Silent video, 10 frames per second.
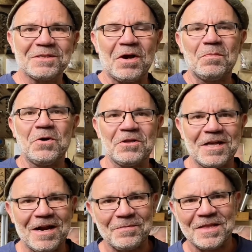So I'll put
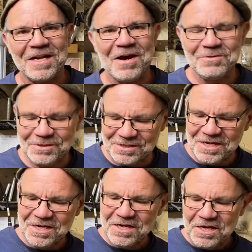that up in the notes
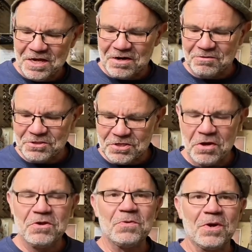and I'll
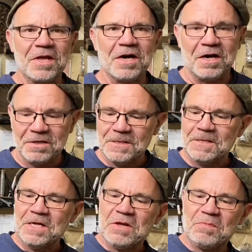show you what they are.
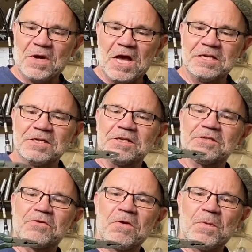But
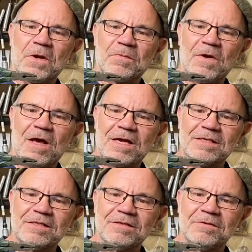screw pulling
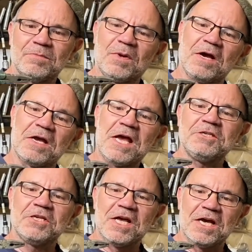pliers by
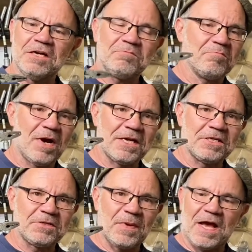engineer, made
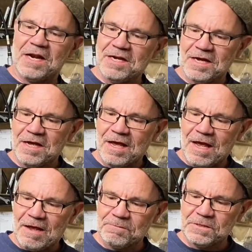in Japan,
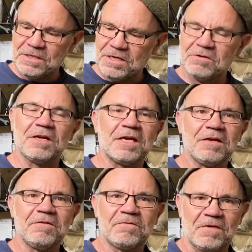
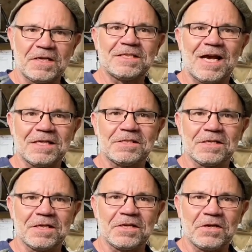absolutely
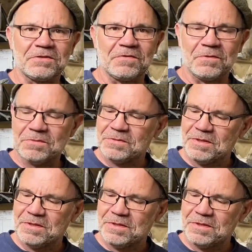fantastically useful.